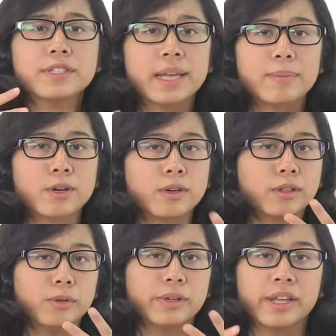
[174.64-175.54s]
steps are
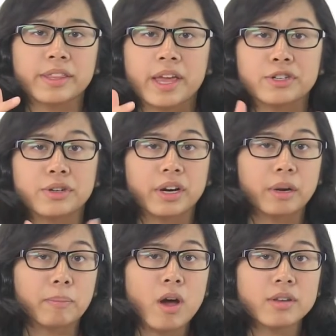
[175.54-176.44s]
included in the
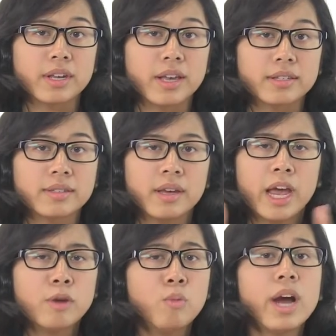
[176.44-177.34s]
engineering process,
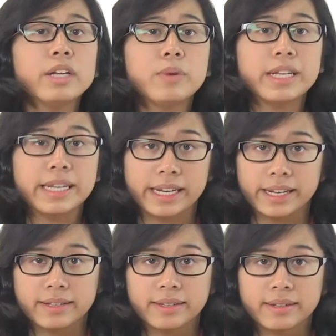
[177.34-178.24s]
and why do we need
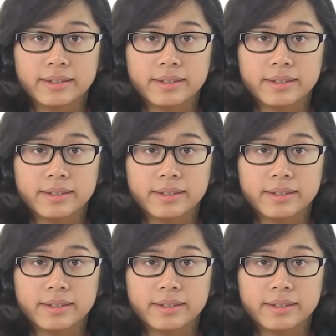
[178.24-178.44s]
it?